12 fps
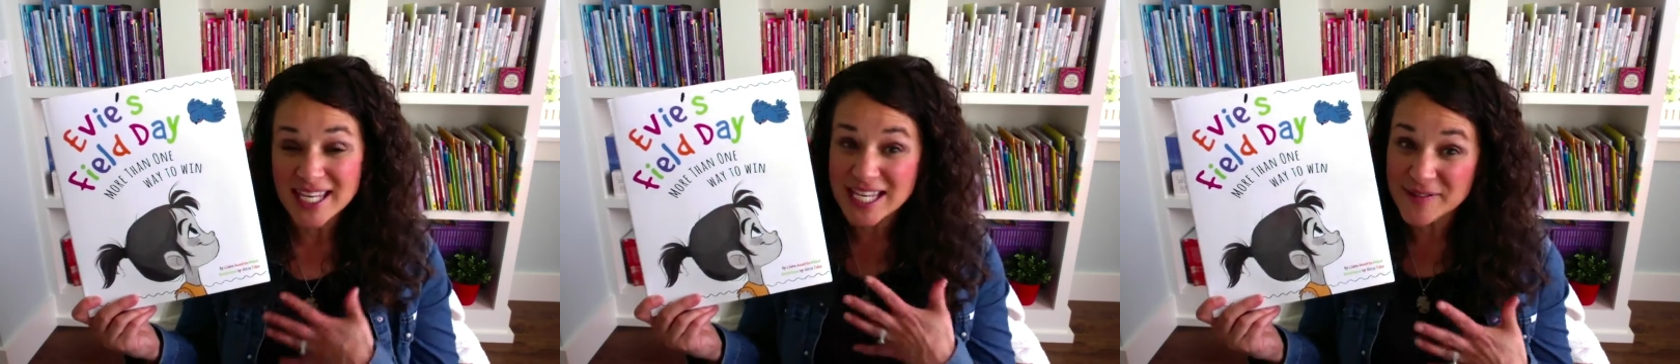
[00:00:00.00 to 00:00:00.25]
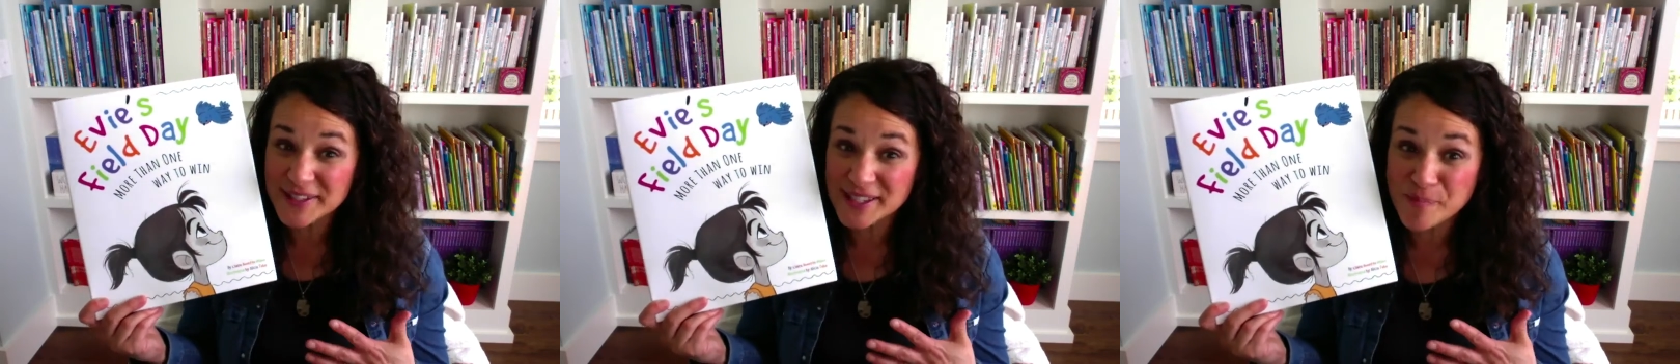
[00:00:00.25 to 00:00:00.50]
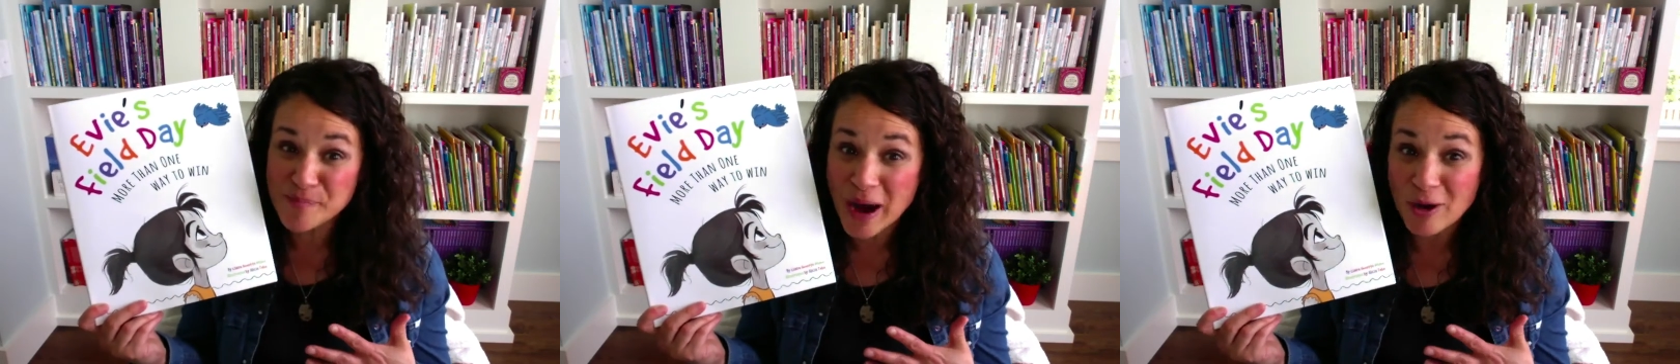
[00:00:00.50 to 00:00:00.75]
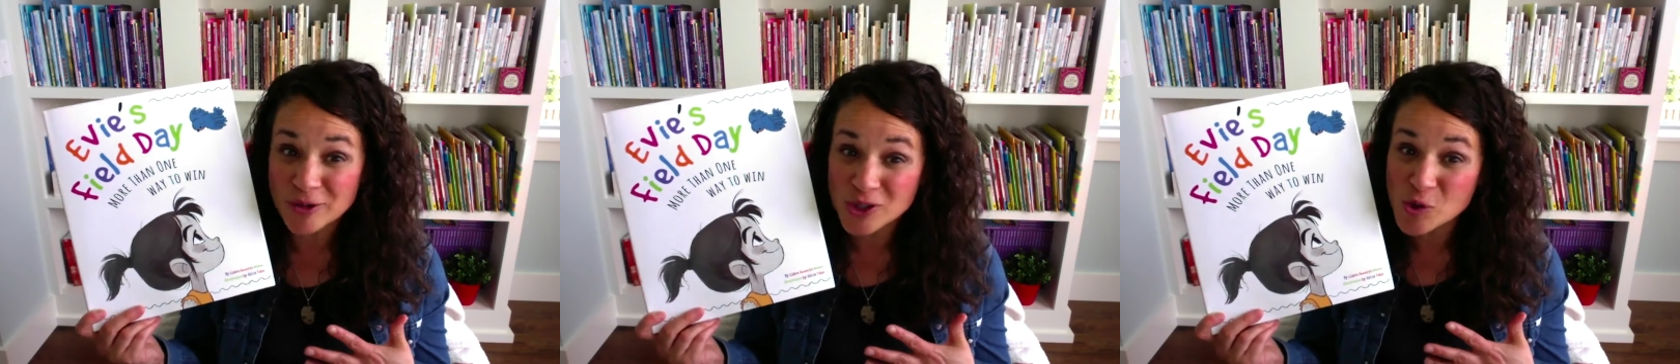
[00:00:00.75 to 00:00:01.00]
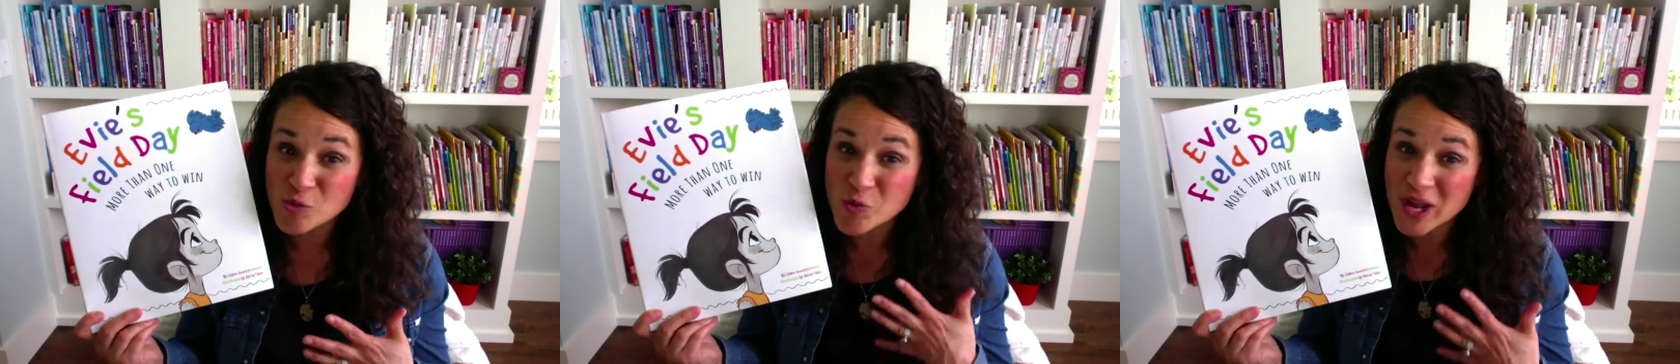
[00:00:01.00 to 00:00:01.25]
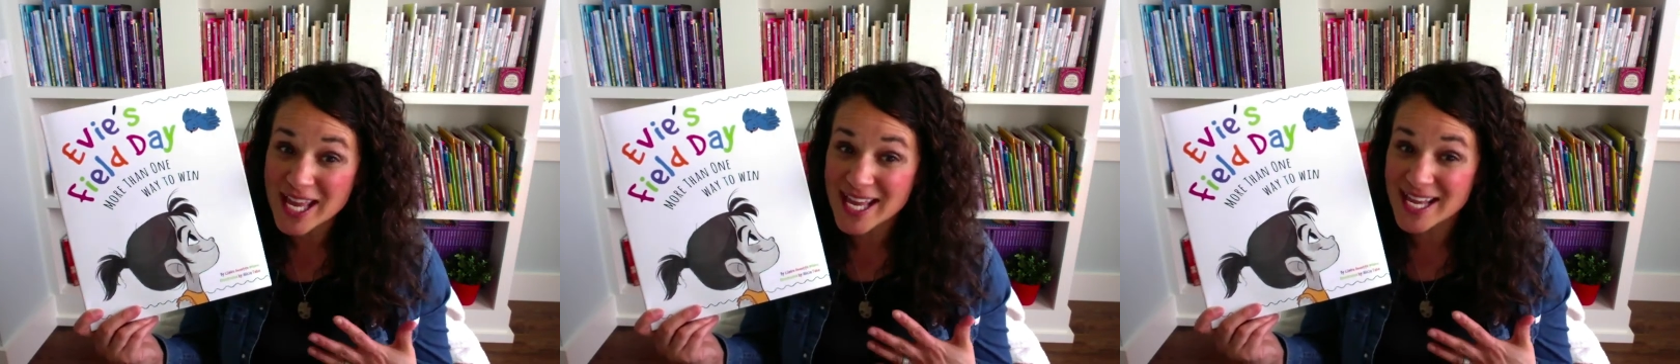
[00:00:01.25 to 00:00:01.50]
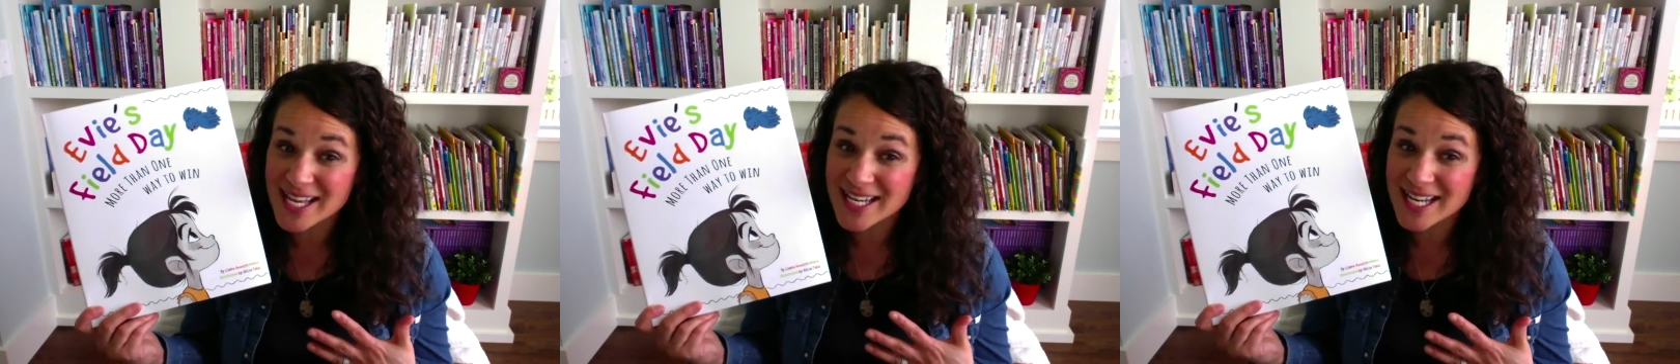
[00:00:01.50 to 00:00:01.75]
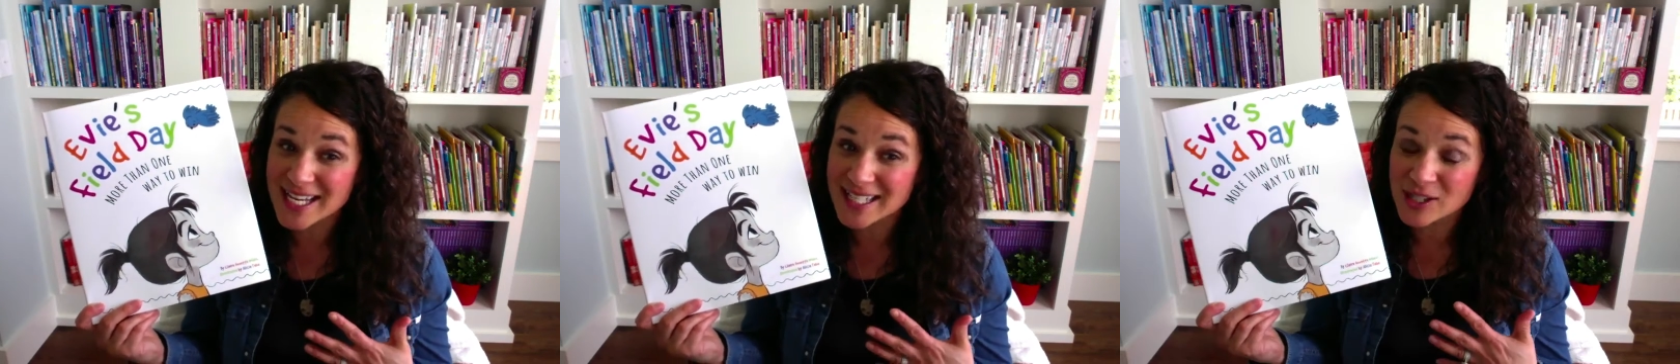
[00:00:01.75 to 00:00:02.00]
Evie's about to win
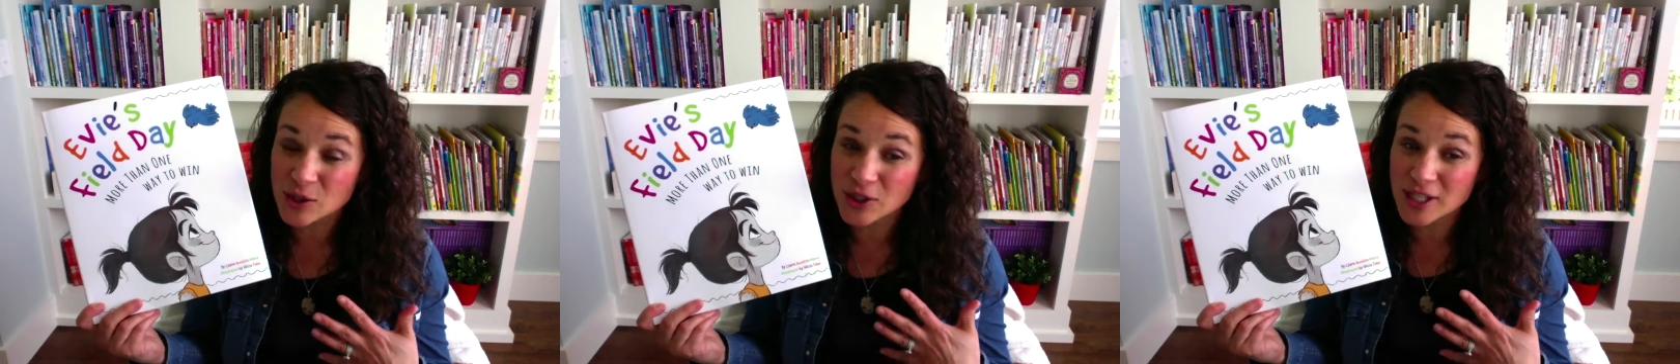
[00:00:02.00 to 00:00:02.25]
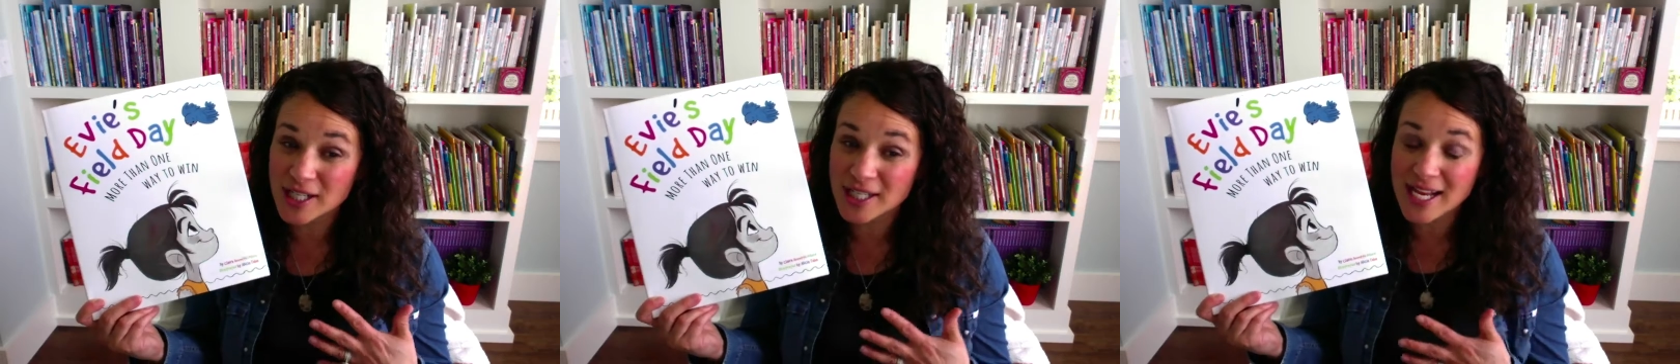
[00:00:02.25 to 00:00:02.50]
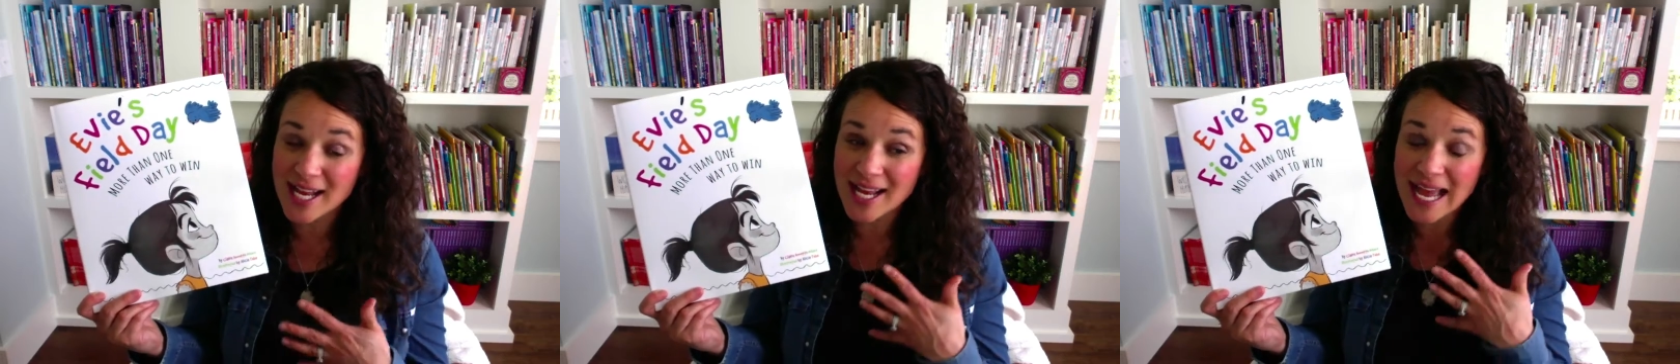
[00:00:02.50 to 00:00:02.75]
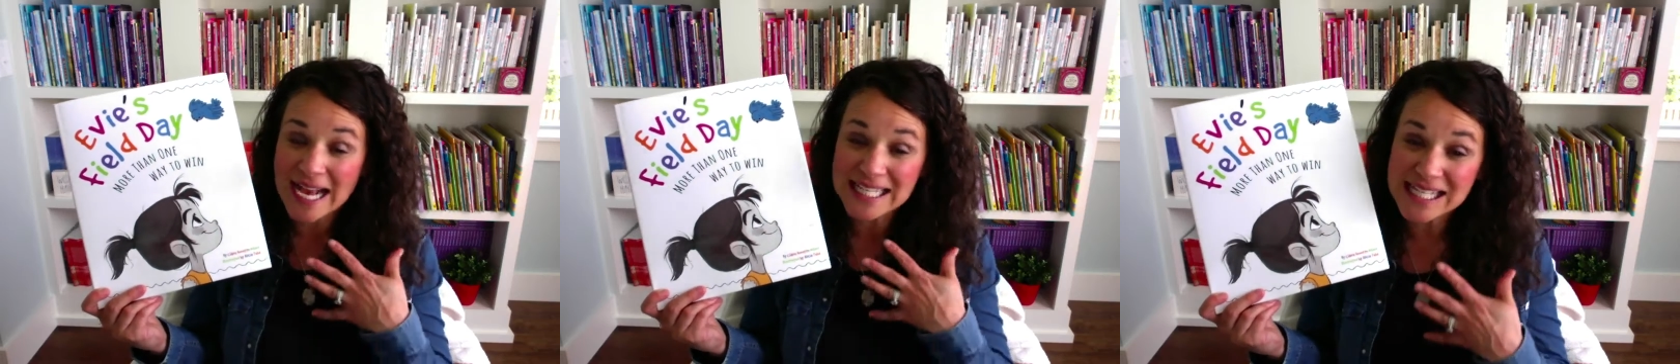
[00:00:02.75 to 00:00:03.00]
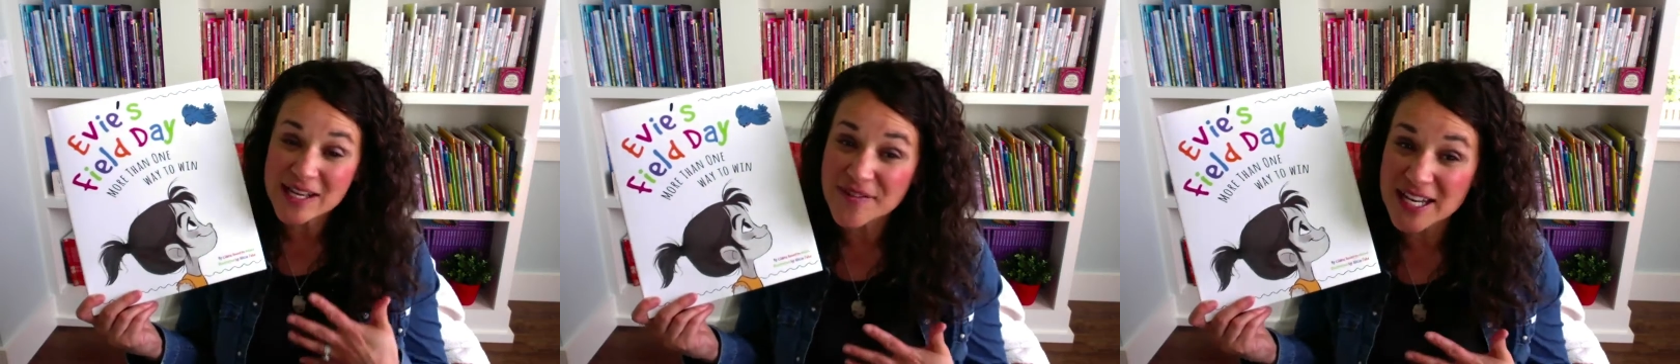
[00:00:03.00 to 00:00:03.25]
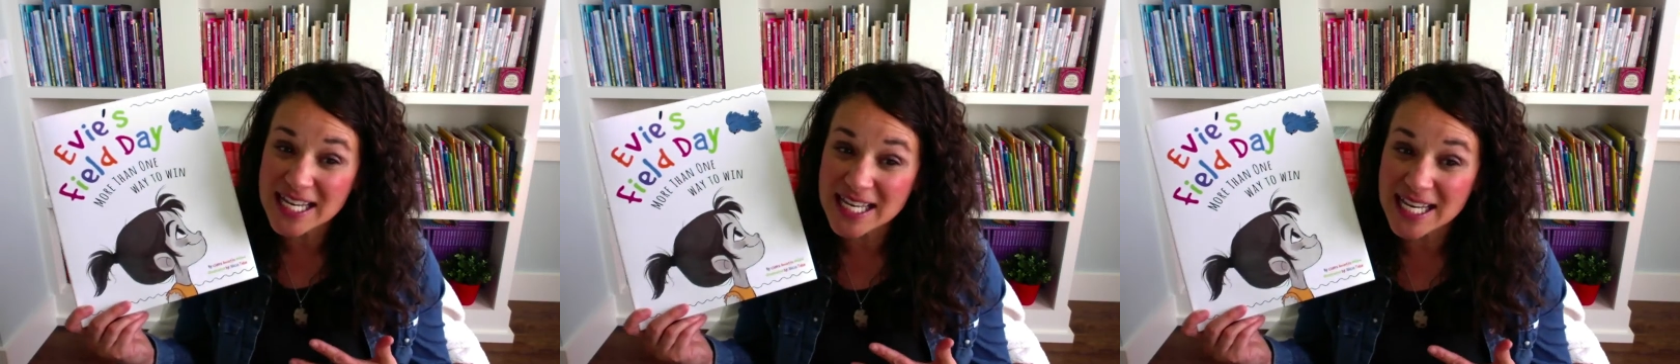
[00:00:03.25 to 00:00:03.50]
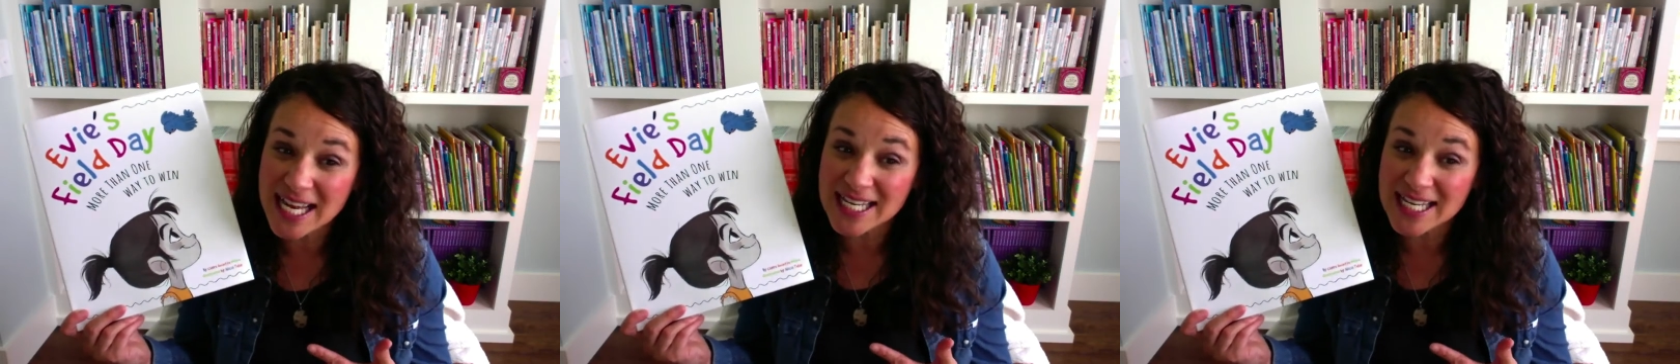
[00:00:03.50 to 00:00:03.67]
in a certain activity,